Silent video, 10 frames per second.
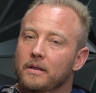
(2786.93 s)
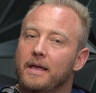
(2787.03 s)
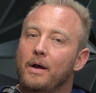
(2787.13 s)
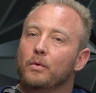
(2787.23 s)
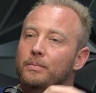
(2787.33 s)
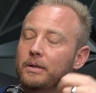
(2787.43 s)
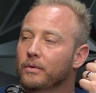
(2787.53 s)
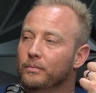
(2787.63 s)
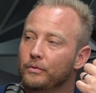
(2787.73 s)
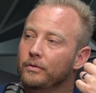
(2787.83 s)
that would be
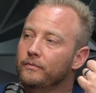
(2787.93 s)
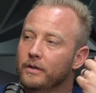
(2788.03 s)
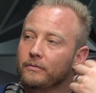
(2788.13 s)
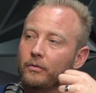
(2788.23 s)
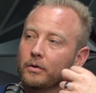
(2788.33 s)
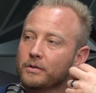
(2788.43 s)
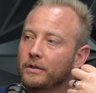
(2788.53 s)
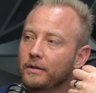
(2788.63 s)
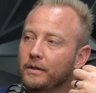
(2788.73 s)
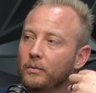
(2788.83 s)
removed,
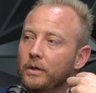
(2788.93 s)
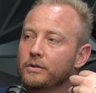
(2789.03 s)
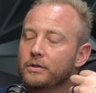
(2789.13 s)
unfortunately, which